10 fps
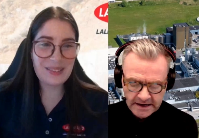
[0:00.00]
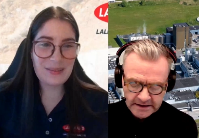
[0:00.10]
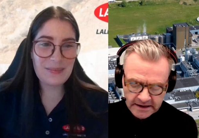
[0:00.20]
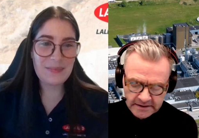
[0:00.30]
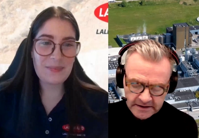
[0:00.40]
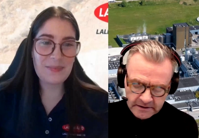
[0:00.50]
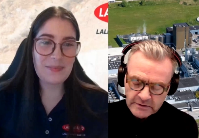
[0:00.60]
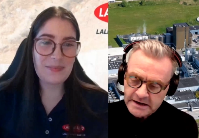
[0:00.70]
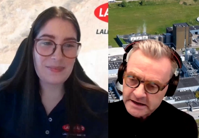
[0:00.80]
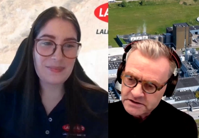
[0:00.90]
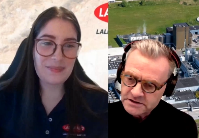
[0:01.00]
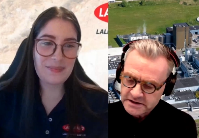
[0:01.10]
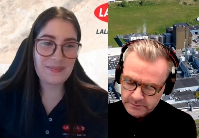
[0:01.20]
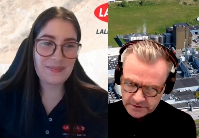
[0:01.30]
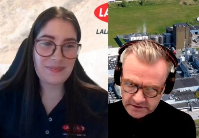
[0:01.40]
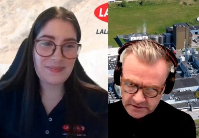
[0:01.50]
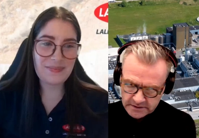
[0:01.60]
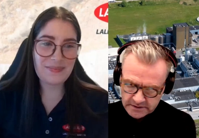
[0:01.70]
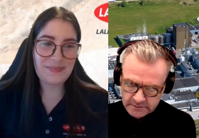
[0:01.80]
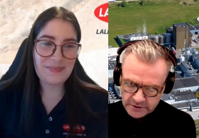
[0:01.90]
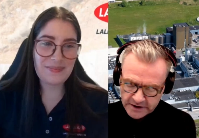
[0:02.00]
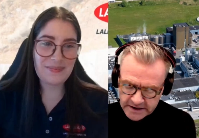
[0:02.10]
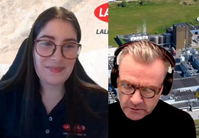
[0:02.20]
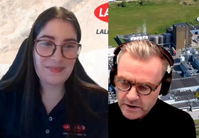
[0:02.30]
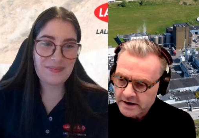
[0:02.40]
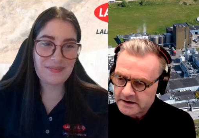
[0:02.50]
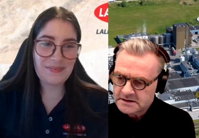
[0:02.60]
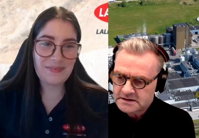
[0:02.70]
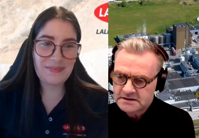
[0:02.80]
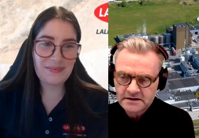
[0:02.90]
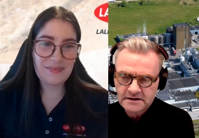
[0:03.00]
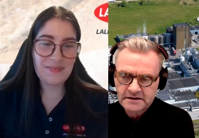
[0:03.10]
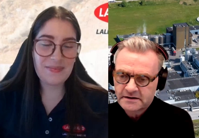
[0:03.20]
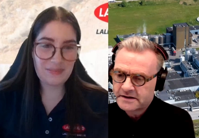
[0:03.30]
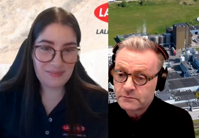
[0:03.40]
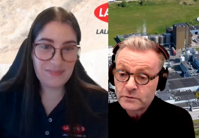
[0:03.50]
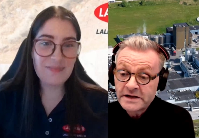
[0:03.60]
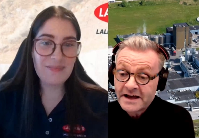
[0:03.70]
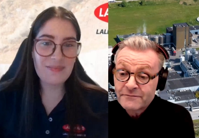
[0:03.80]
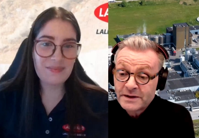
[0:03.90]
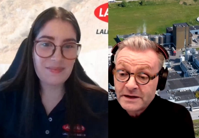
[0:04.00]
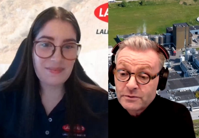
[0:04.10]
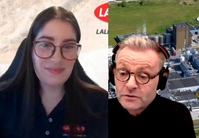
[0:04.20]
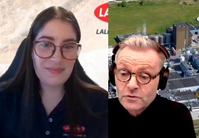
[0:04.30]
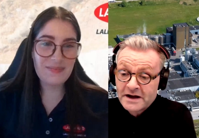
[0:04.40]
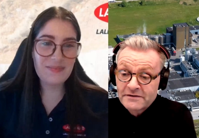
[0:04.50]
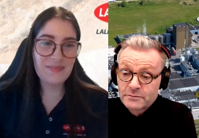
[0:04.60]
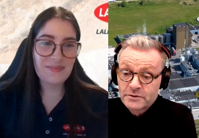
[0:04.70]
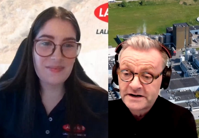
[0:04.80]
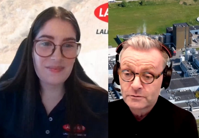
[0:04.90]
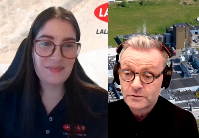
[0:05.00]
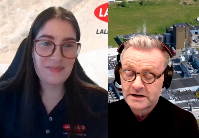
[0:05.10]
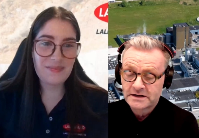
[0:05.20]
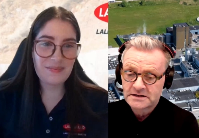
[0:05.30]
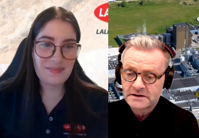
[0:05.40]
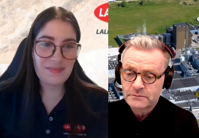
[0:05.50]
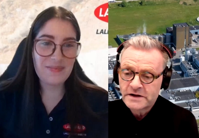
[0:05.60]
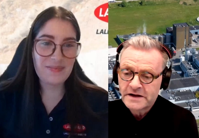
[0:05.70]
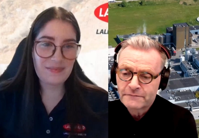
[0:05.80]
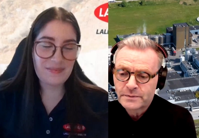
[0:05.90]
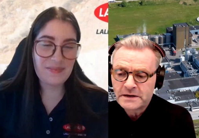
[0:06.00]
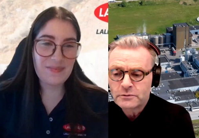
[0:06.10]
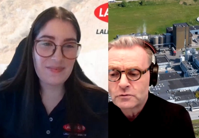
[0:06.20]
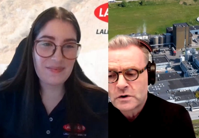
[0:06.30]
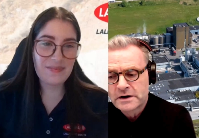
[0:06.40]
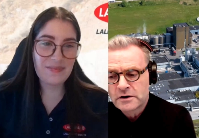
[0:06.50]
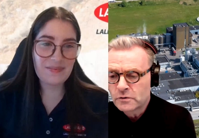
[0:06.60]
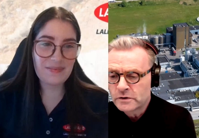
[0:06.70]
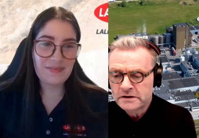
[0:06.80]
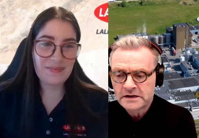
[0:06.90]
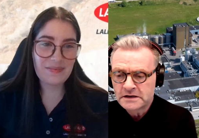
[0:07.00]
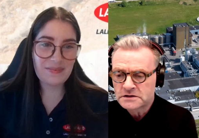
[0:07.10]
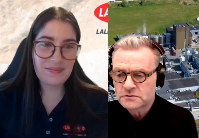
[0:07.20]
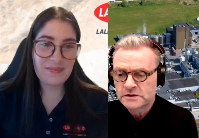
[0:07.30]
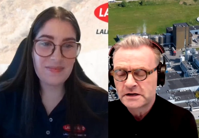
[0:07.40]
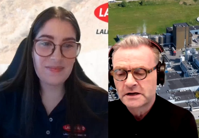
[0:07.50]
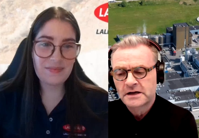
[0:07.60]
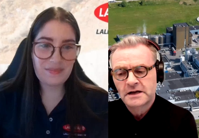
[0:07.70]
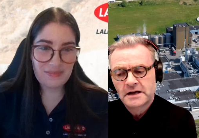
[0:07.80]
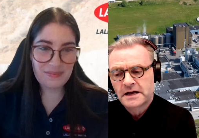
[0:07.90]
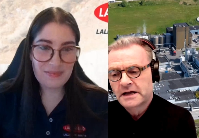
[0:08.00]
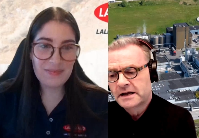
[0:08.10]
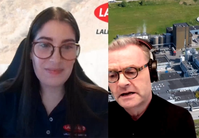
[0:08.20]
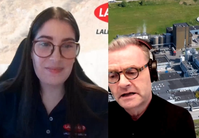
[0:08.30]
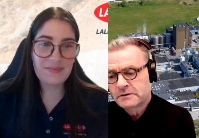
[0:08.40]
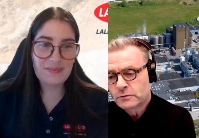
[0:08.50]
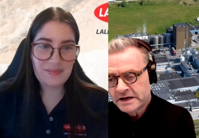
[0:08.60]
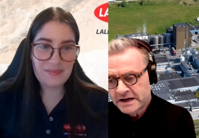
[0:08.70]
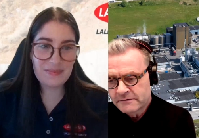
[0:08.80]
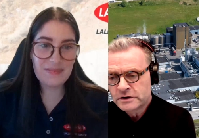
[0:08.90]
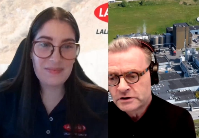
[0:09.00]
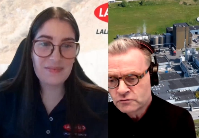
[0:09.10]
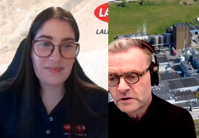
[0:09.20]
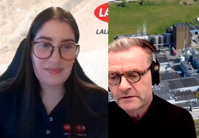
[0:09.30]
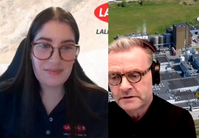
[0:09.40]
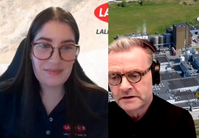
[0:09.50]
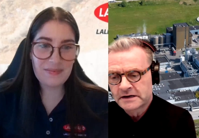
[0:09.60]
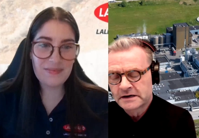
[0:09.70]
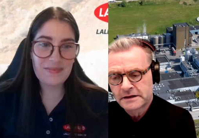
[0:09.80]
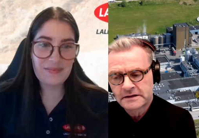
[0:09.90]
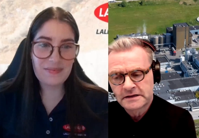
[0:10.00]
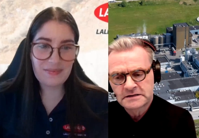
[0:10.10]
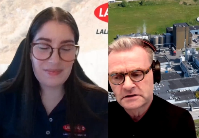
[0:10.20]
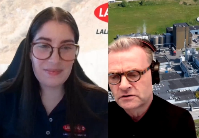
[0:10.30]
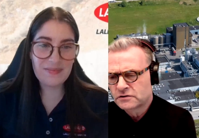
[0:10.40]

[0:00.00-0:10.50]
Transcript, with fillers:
Speaker 1: And, and then a relationship, uh, brand awareness, uh, that we have people who have a brand awareness, that we have people who are known in the industry, and and and we have we do have that, and I think that's a